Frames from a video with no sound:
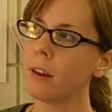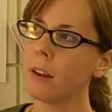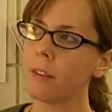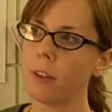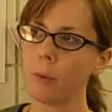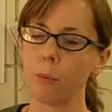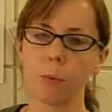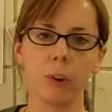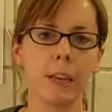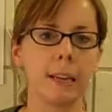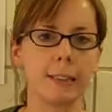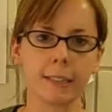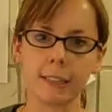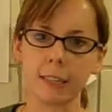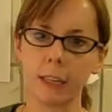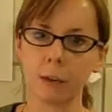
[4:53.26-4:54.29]
that were
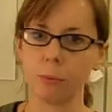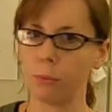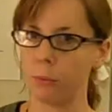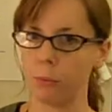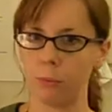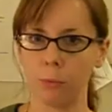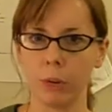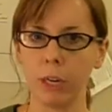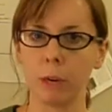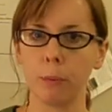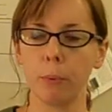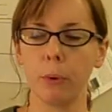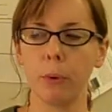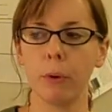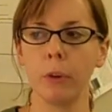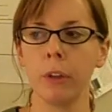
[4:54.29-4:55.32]
easily
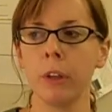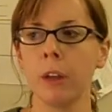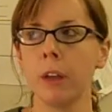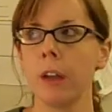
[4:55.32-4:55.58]
readable.